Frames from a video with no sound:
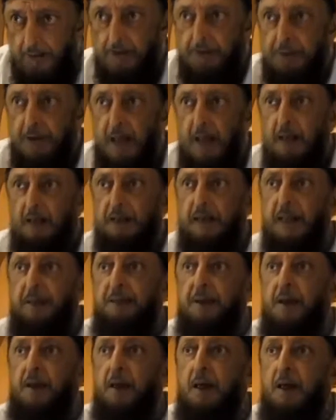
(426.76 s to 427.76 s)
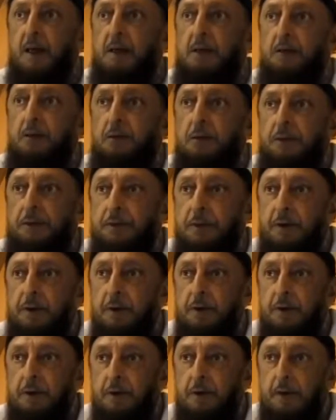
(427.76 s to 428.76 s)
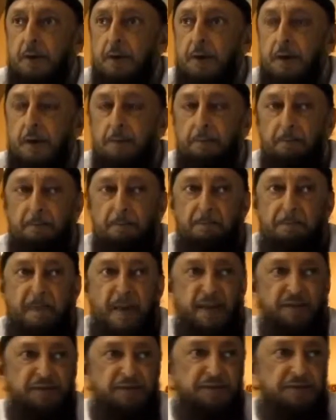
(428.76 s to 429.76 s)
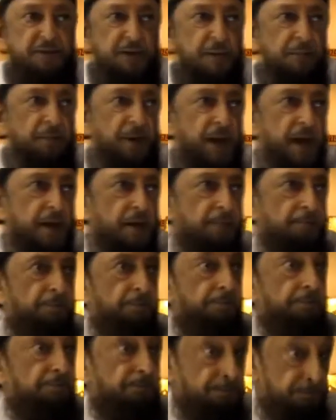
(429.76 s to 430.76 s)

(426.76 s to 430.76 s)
Dajjal came along with a master plan.